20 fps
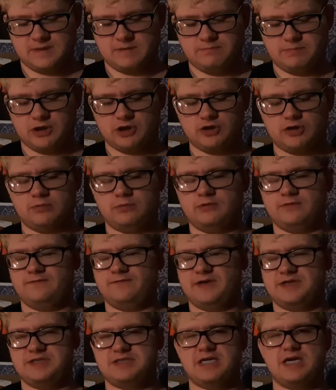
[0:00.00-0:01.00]
paranormal
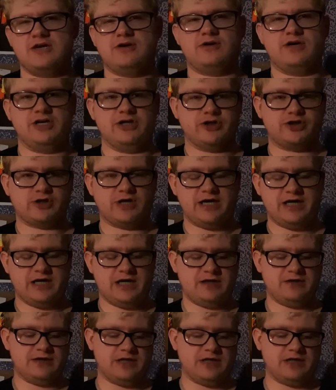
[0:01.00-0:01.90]
investigator in training.